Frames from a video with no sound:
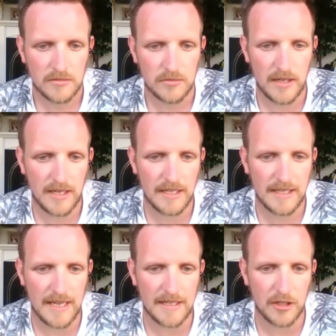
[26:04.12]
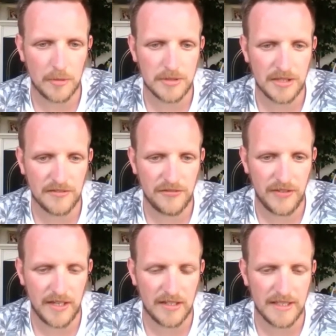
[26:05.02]
Really getting it up so you can
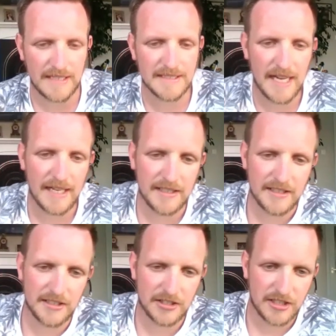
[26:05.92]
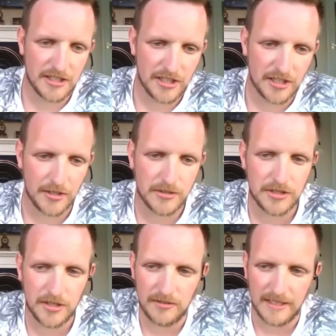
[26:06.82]
feel that tightness just in your
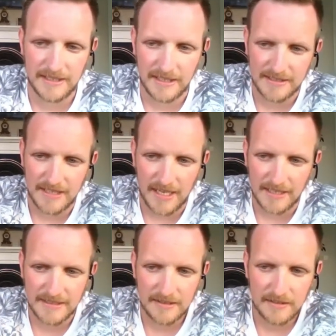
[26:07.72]
glutes on the right hand side.